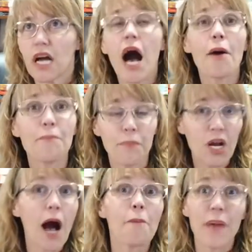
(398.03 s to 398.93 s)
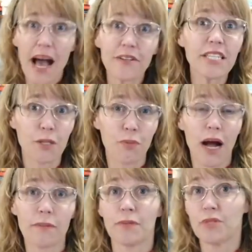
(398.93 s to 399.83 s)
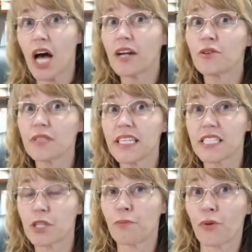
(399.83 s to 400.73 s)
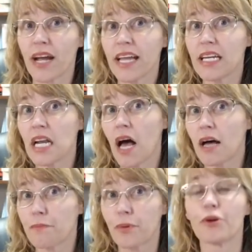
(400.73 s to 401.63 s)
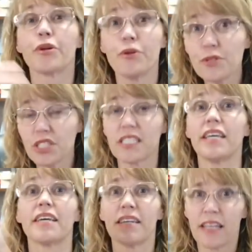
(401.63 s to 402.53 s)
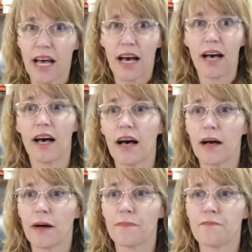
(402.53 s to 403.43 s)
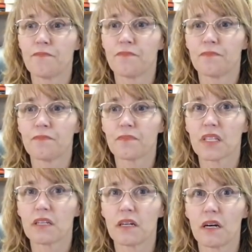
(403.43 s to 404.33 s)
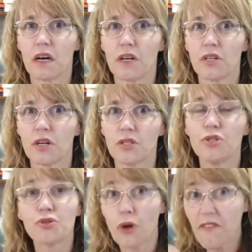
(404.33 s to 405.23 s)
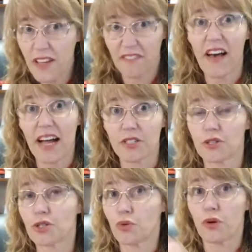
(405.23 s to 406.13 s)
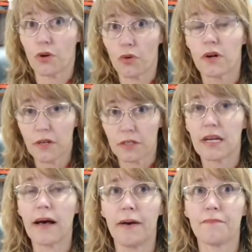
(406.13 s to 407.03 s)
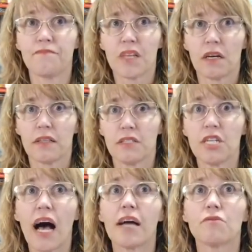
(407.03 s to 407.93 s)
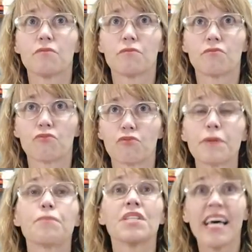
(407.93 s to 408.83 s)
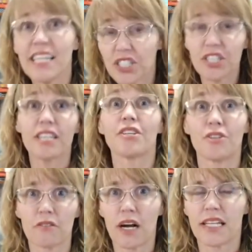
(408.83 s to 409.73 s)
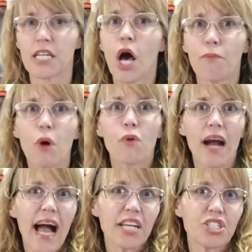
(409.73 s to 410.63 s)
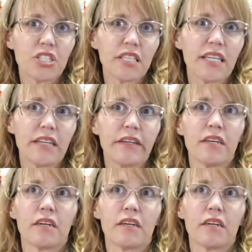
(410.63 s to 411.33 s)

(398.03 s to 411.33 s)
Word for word: com compounding the problem. Not only is the brain not producing um, neurotrophic factors or, or um, not replenishing the neurons, but we're actually